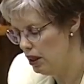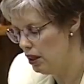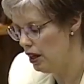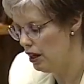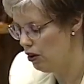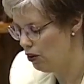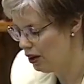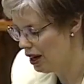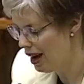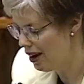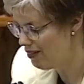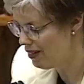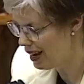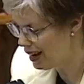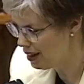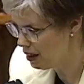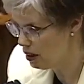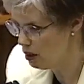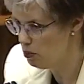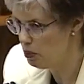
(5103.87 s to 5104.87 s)
they don't have
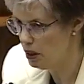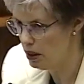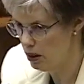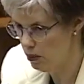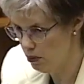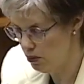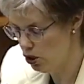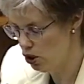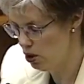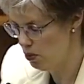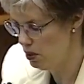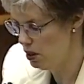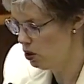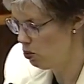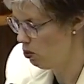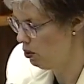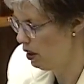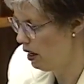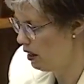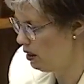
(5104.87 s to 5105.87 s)
any, but it just means
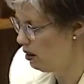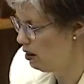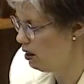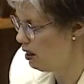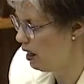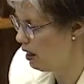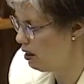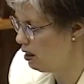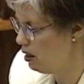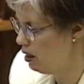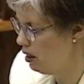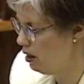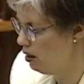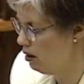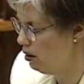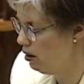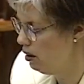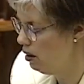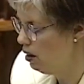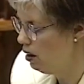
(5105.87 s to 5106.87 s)
we're not detecting it,
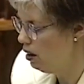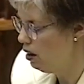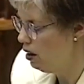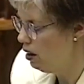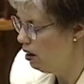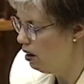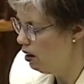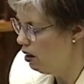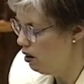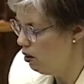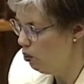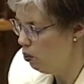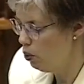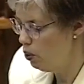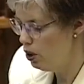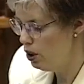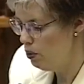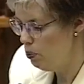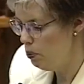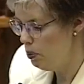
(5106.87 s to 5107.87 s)

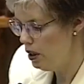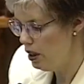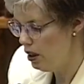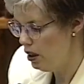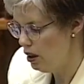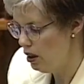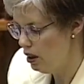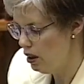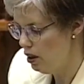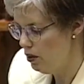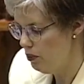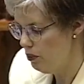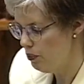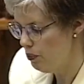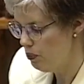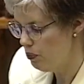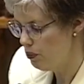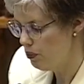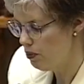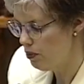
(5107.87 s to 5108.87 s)
would be
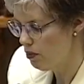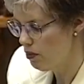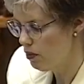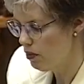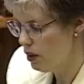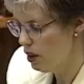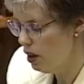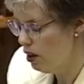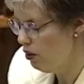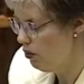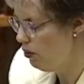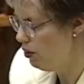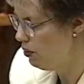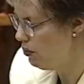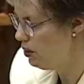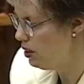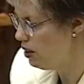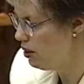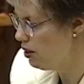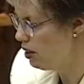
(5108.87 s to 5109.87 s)

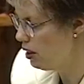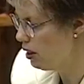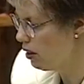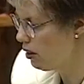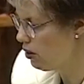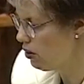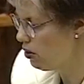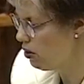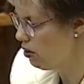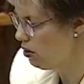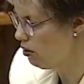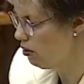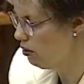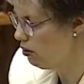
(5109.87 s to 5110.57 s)
56.